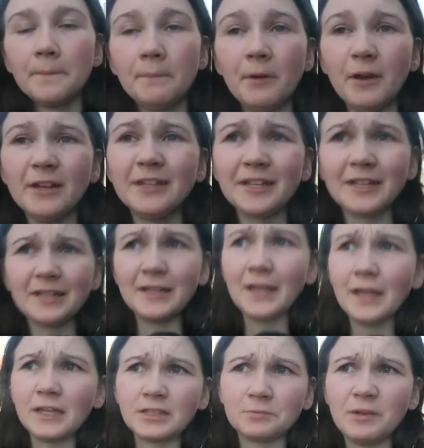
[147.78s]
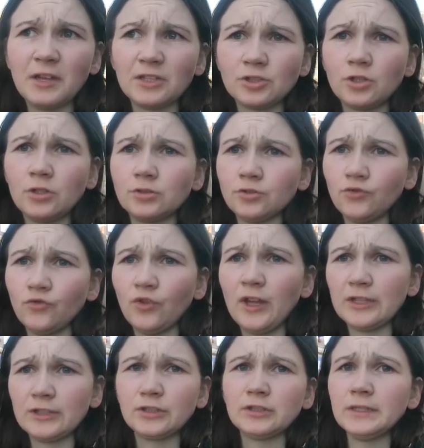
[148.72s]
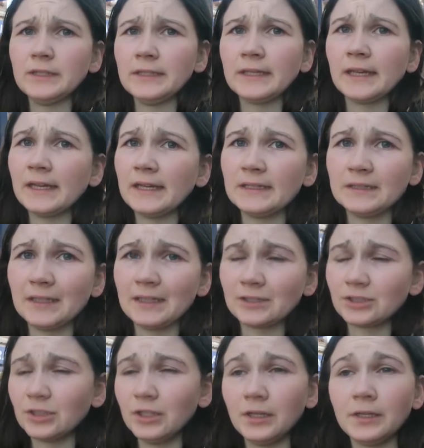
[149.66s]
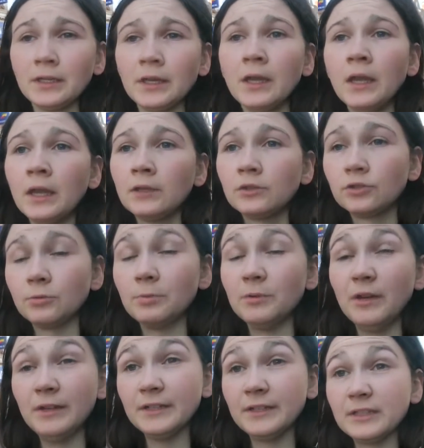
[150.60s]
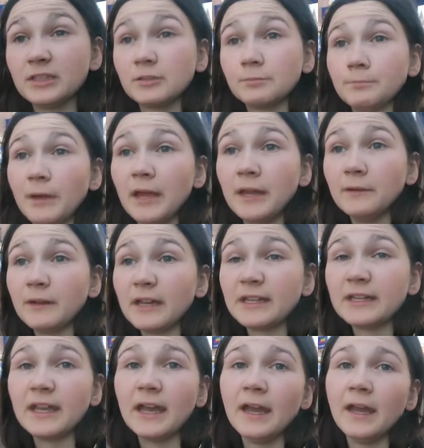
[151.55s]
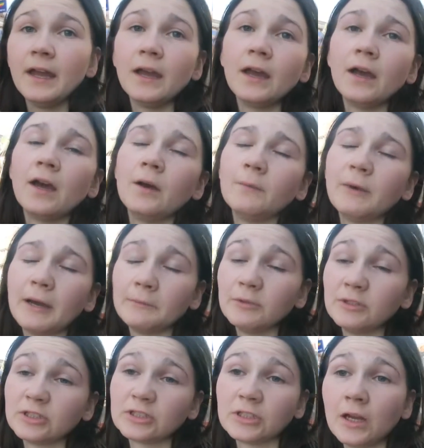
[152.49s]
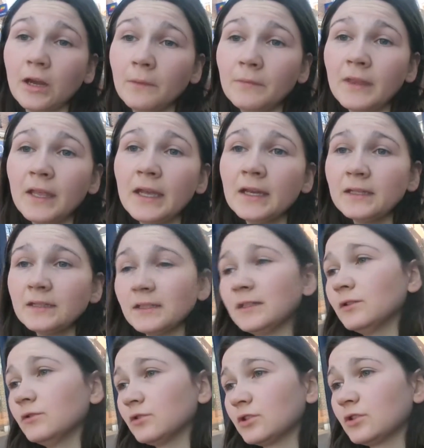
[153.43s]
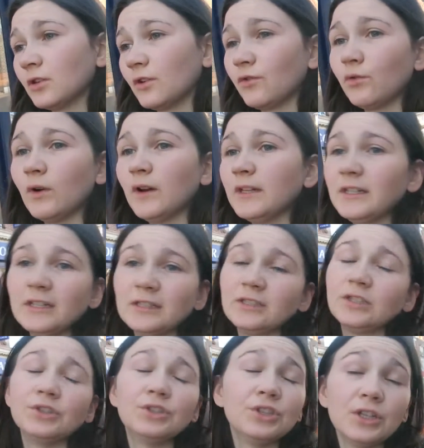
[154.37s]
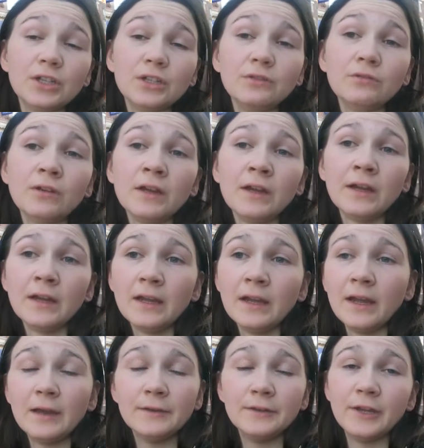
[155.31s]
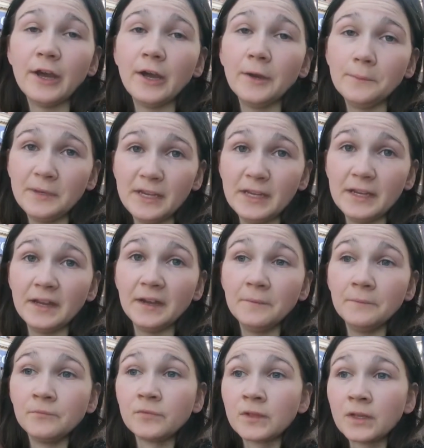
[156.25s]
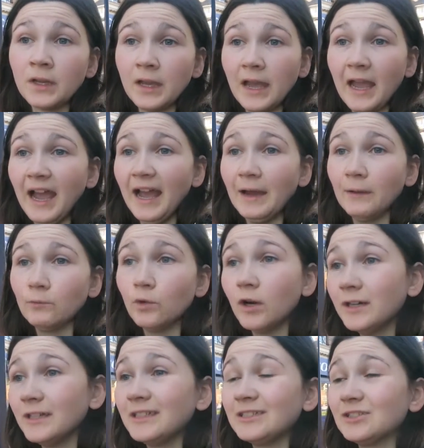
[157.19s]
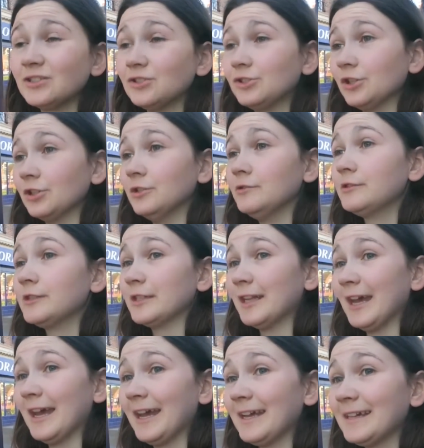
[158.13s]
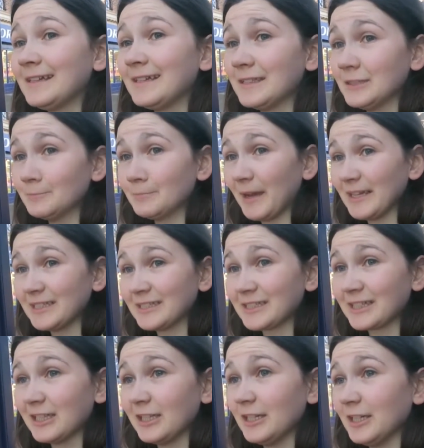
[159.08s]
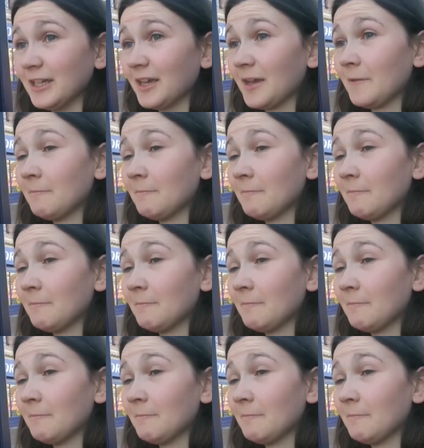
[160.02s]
But I need to get a spare charger for that just in case, actually, to be honest. But anyway, yeah, I'm at a bus stop, did all the stuff I need to do, and now I'm here. And what I need to do today is basically